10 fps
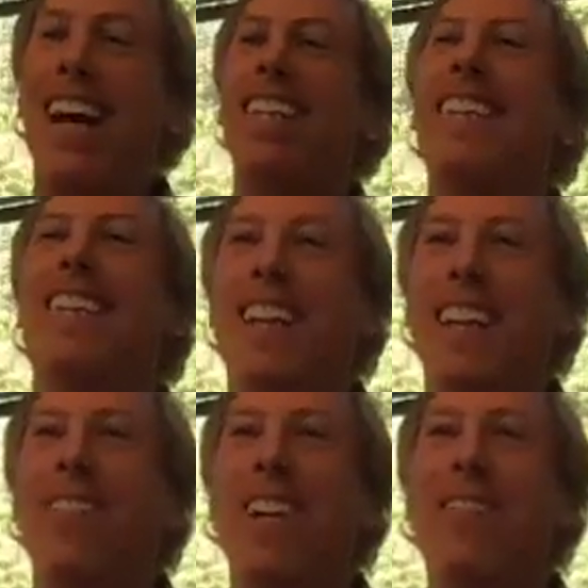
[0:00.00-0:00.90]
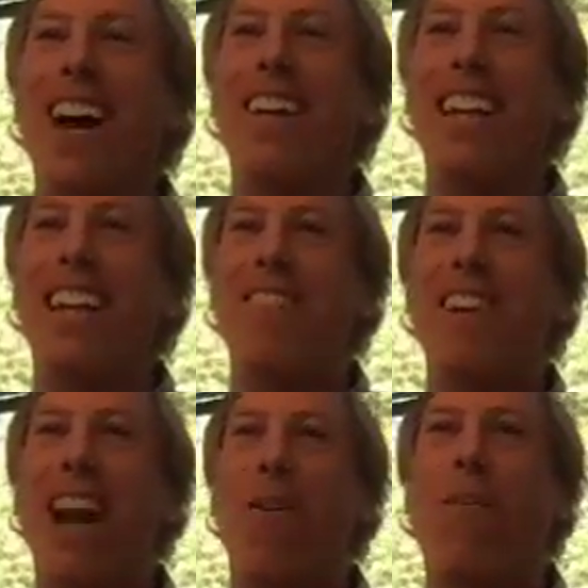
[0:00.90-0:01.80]
tell us a little bit about
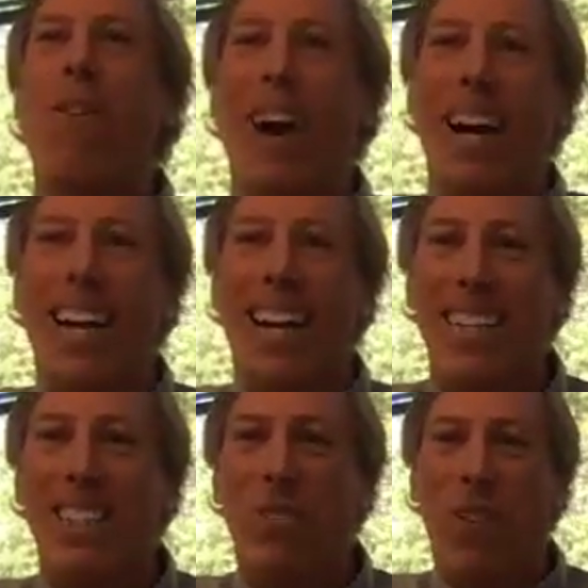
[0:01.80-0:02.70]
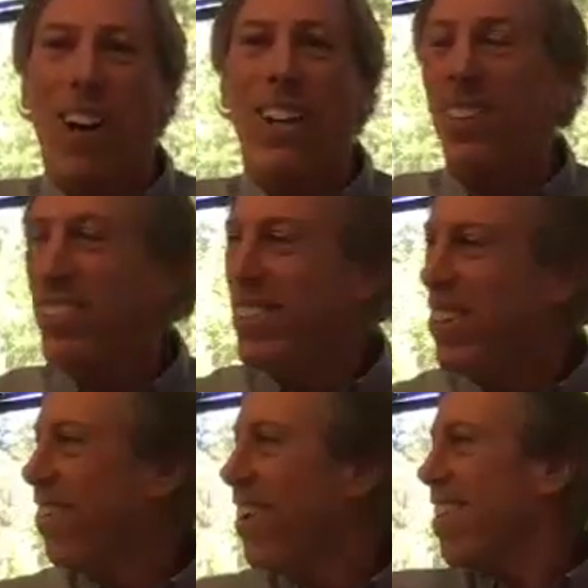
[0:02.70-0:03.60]
DevNet, what it is, what you
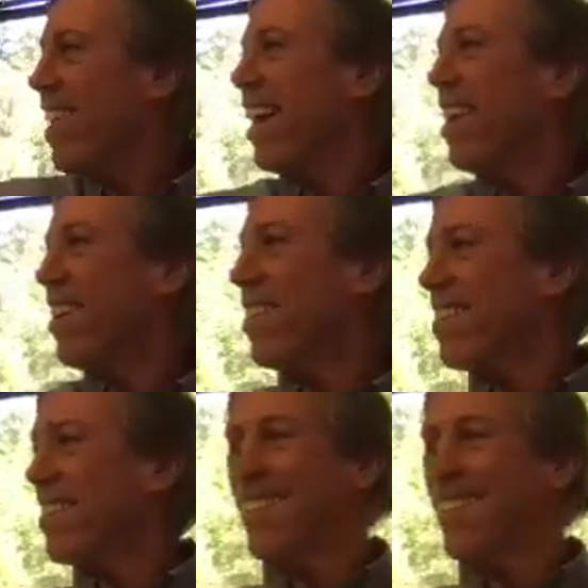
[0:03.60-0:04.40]
do? Thank you.